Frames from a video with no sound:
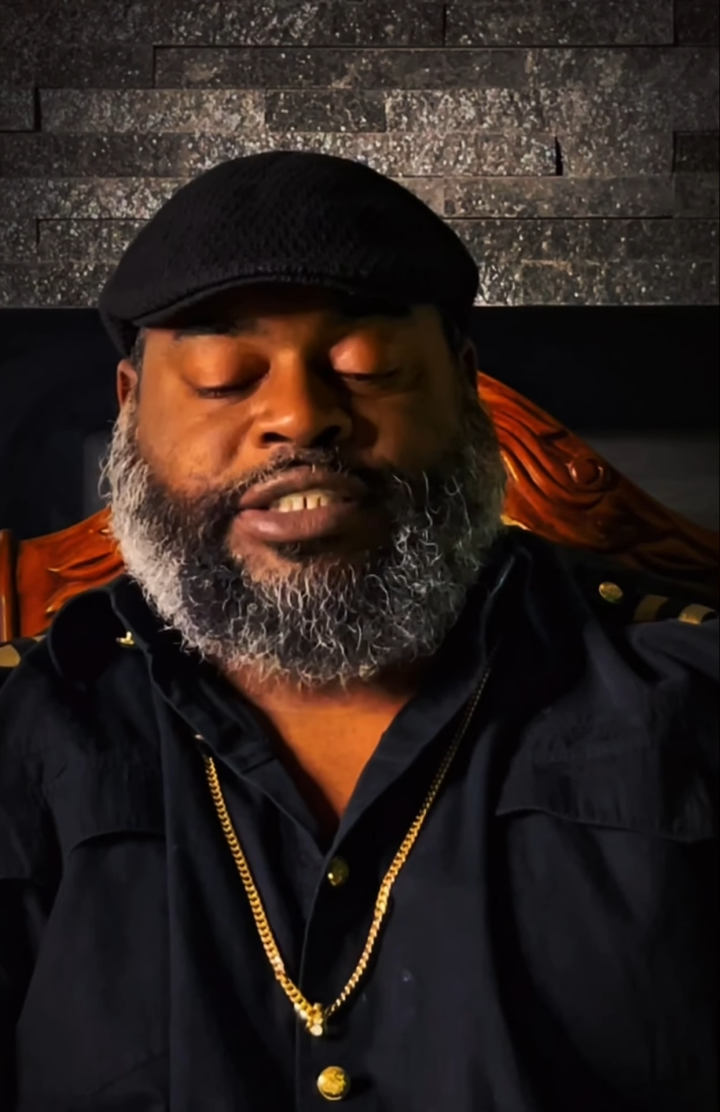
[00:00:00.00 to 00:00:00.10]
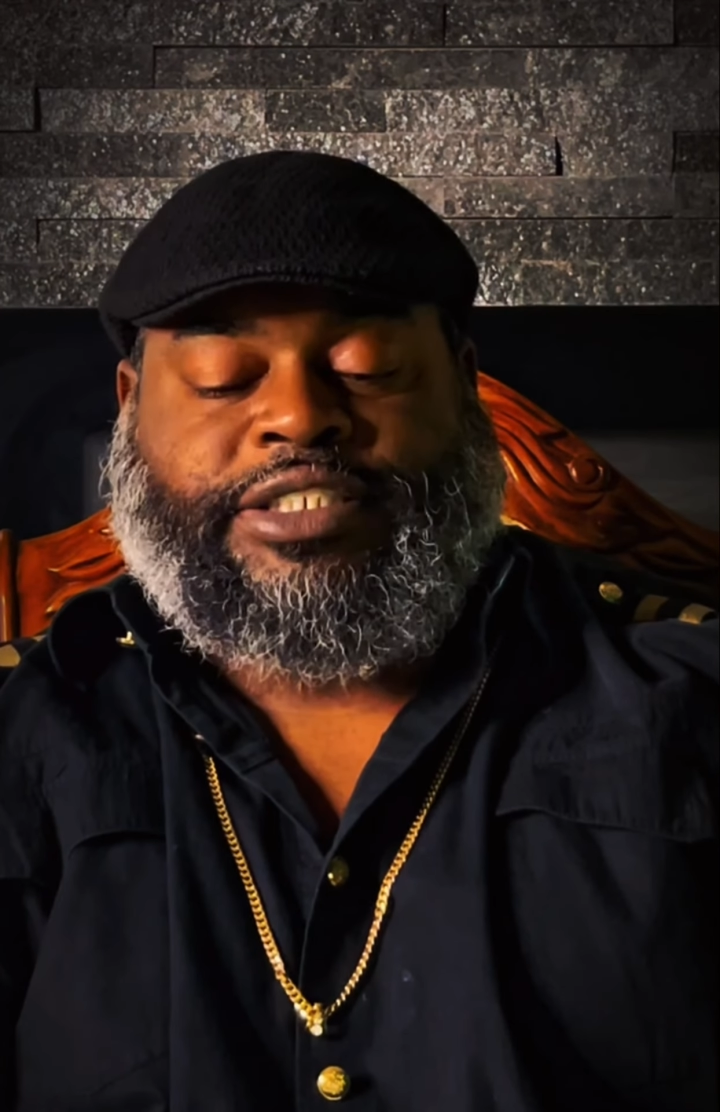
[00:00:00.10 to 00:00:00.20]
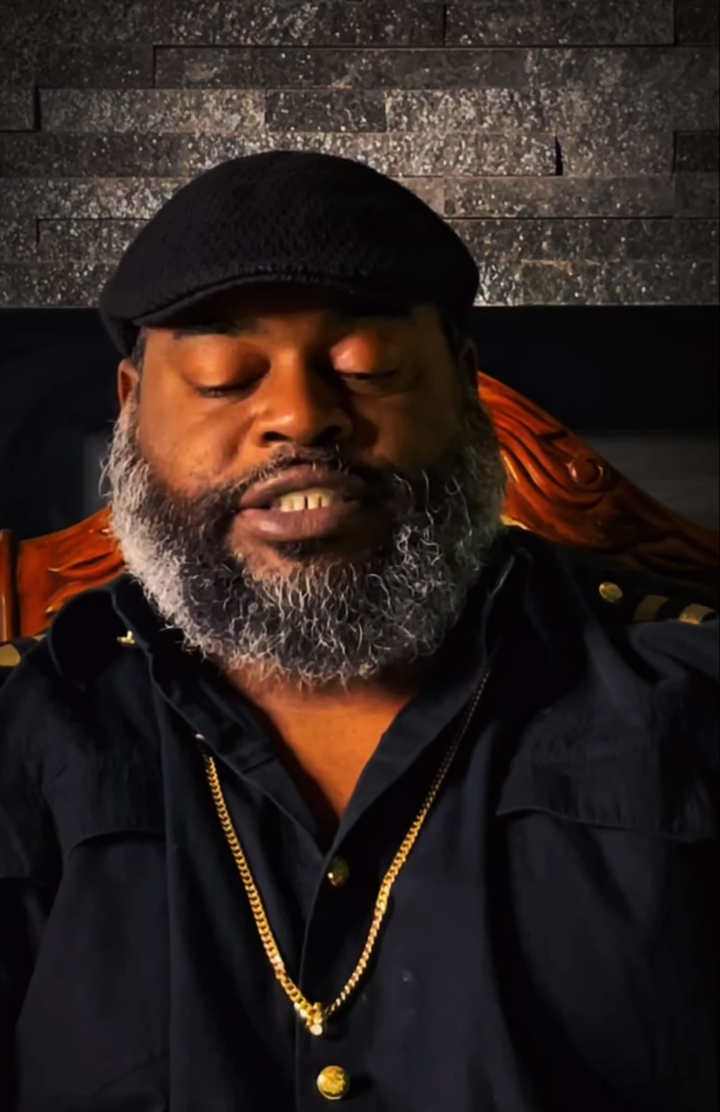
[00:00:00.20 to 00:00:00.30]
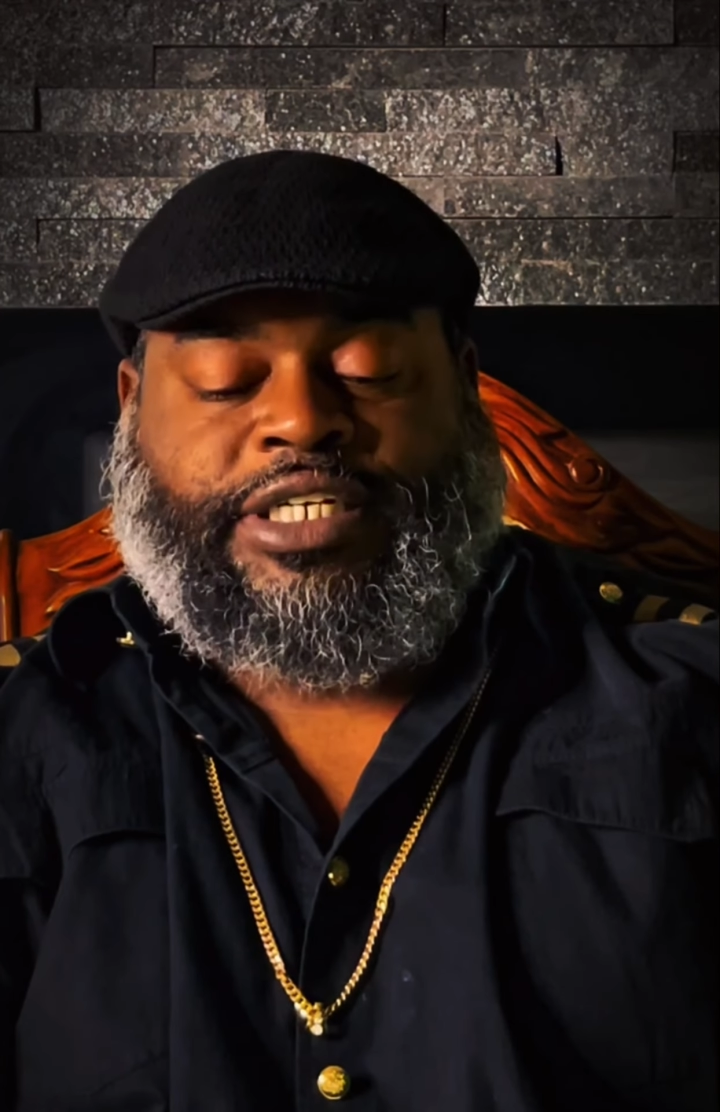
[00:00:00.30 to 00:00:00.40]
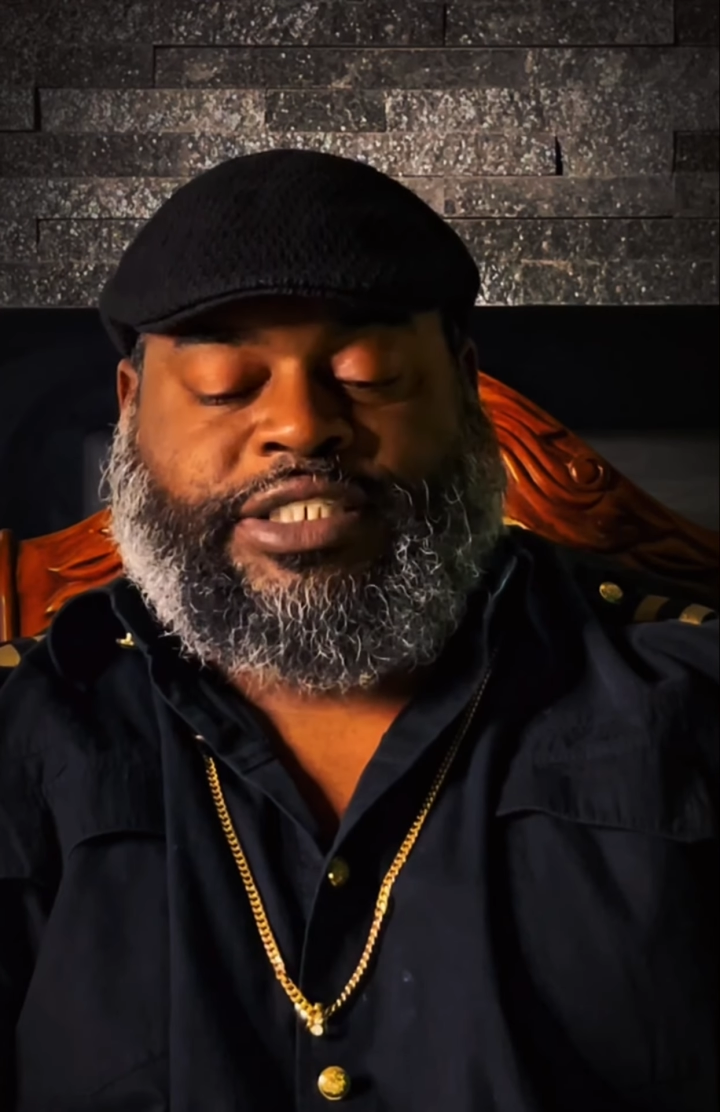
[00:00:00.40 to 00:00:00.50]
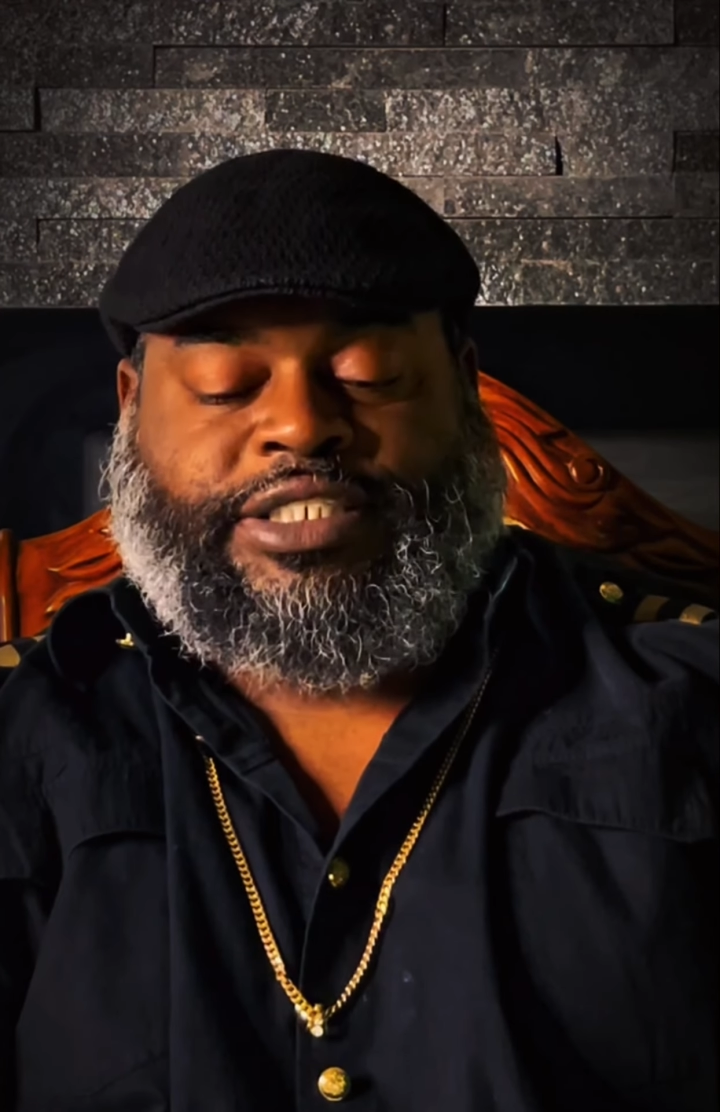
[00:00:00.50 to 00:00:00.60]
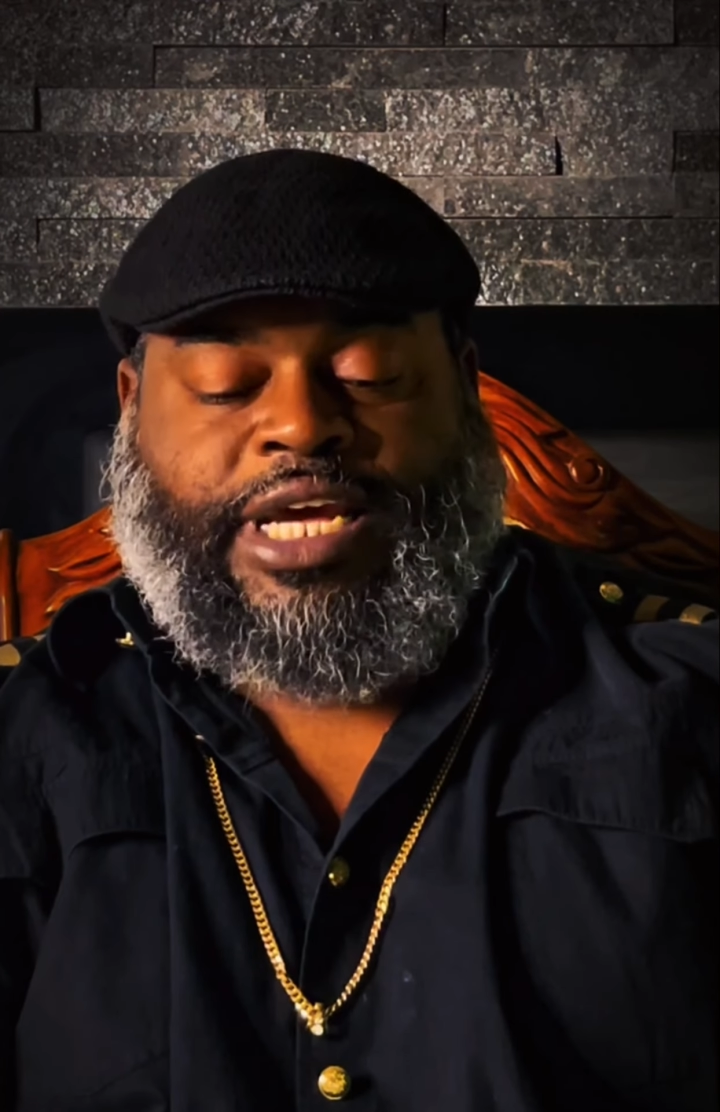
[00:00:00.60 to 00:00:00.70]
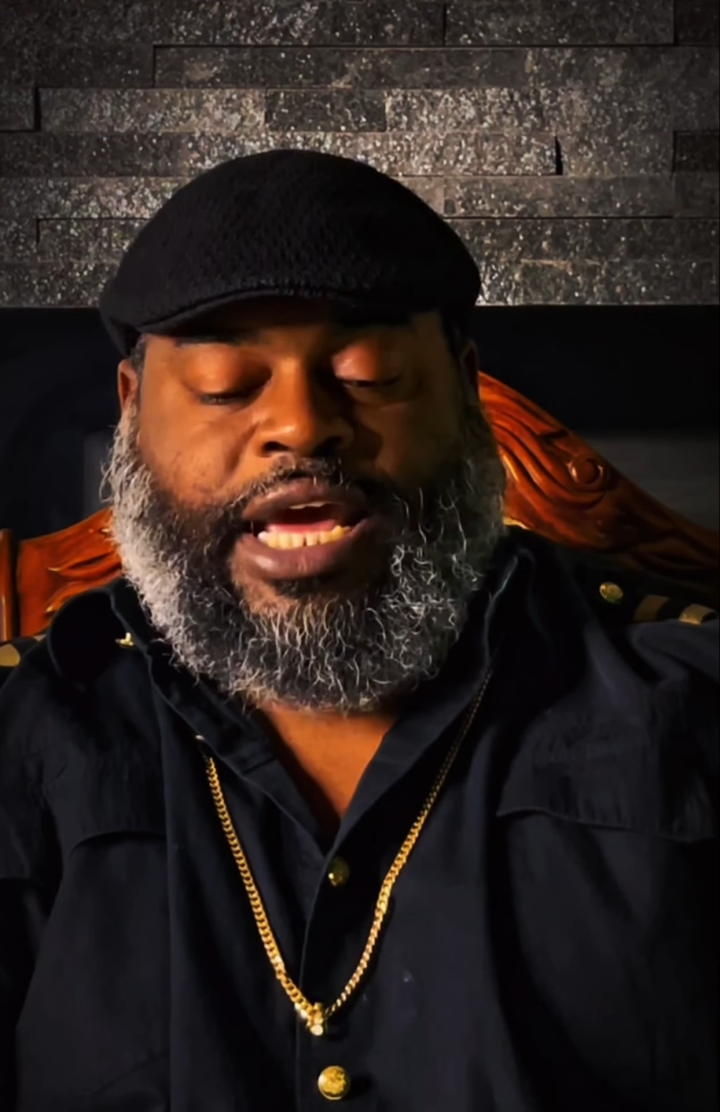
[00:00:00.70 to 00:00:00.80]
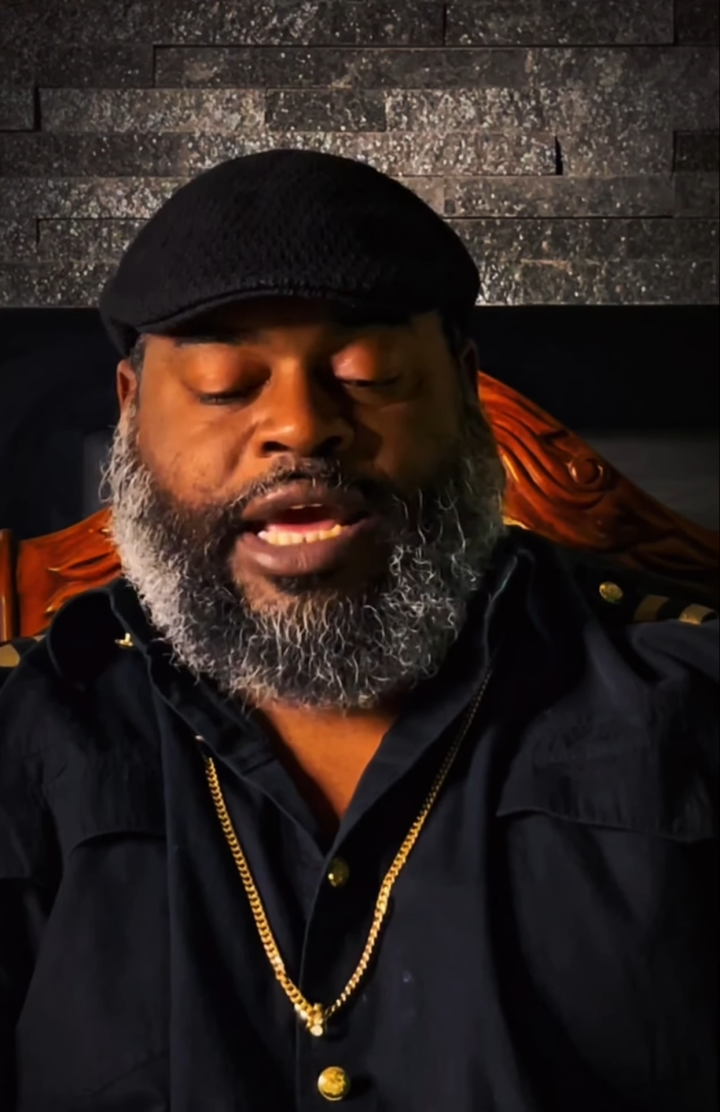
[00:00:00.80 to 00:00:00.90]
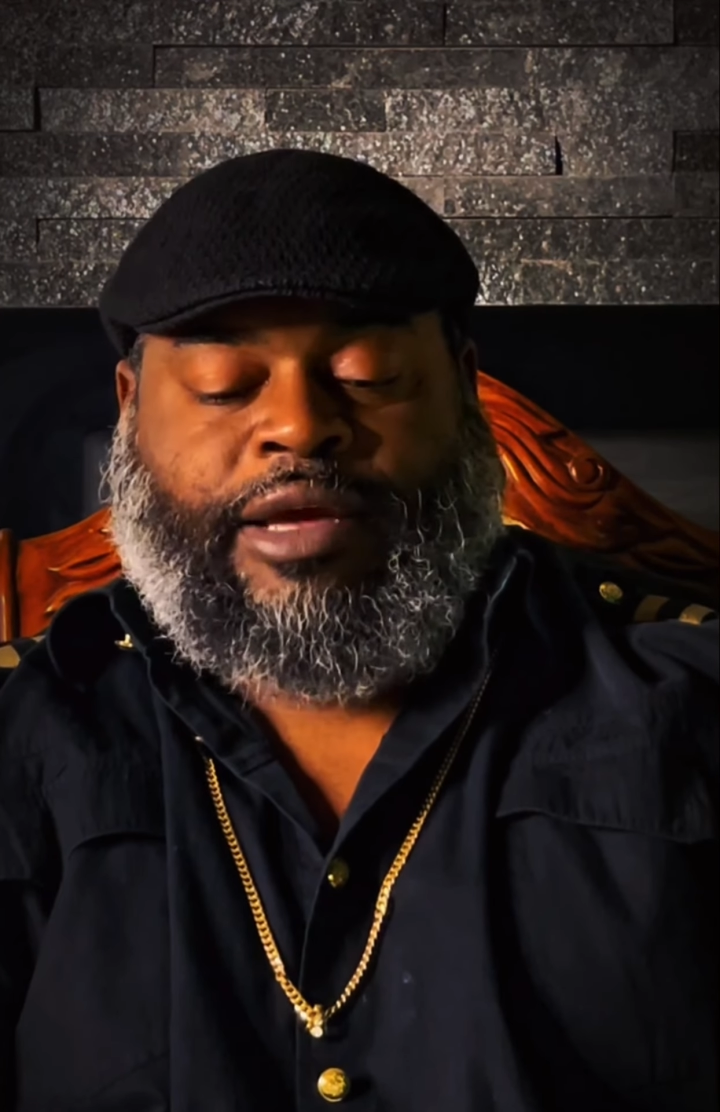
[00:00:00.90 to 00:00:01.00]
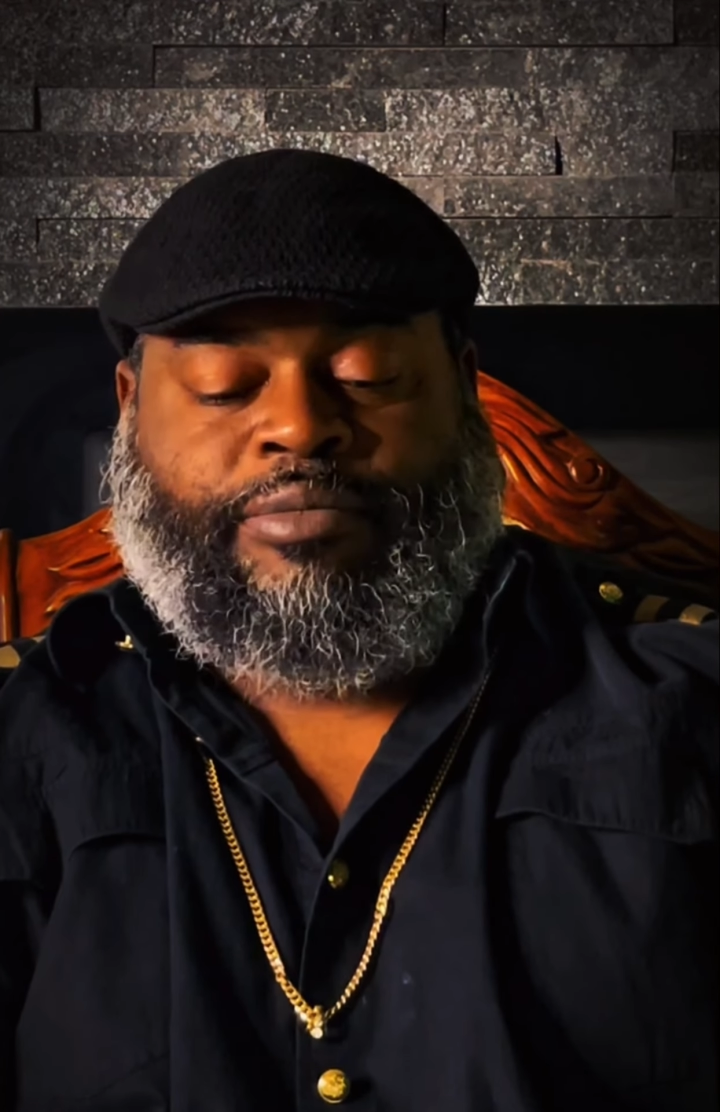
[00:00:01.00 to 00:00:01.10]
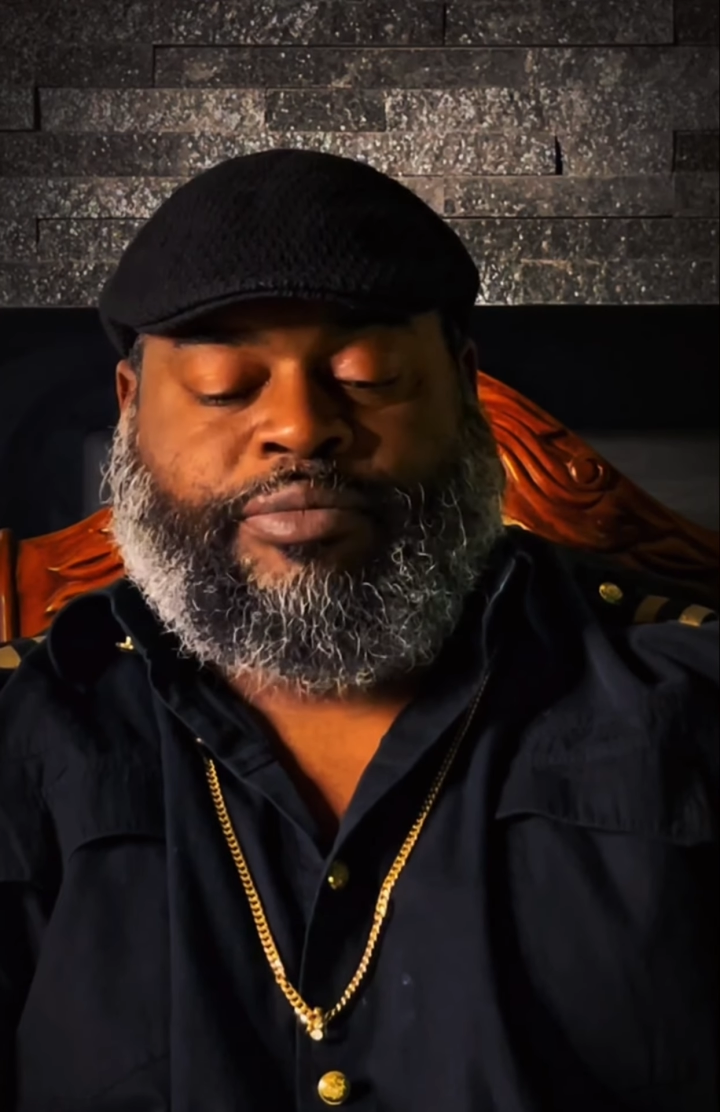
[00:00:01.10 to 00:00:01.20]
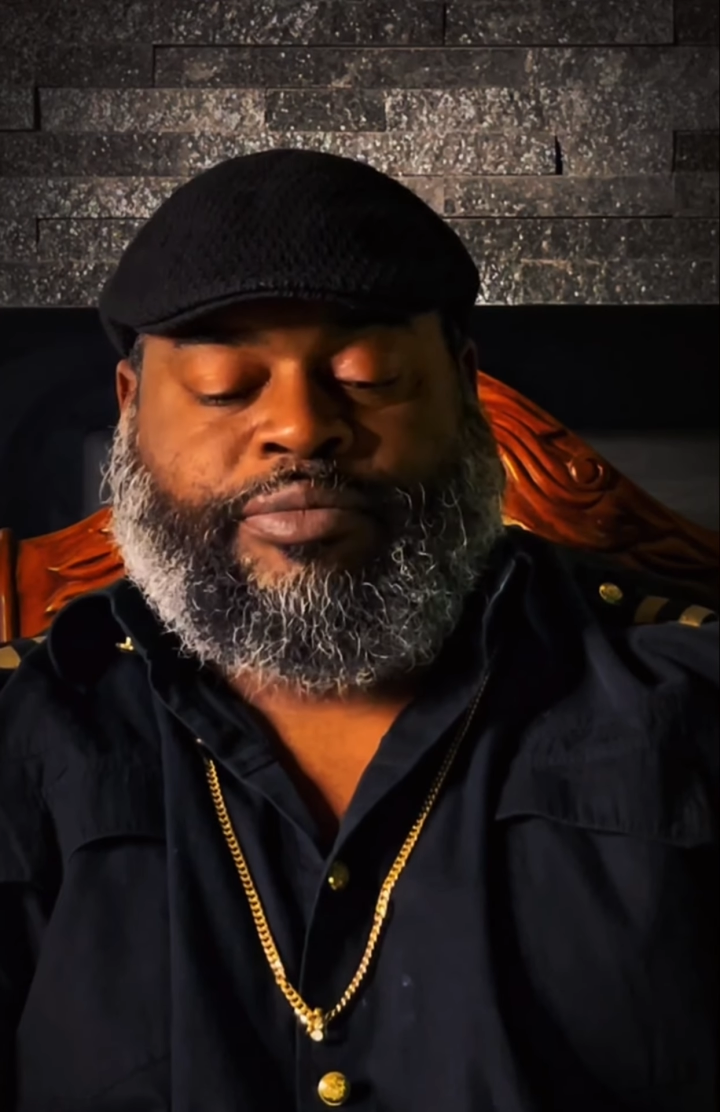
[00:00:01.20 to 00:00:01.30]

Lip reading: to such time.